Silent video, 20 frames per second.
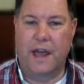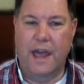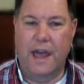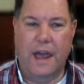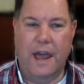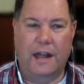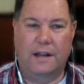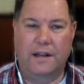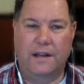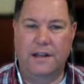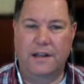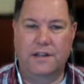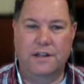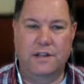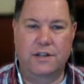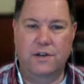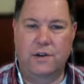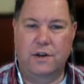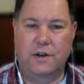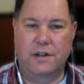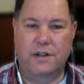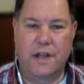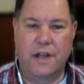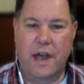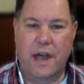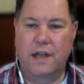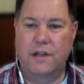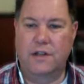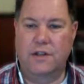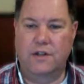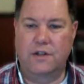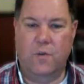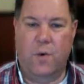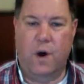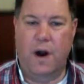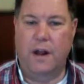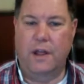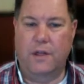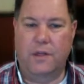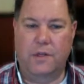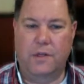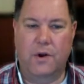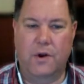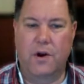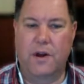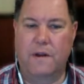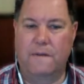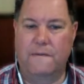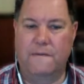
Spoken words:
And listen to it 10, 20, 30,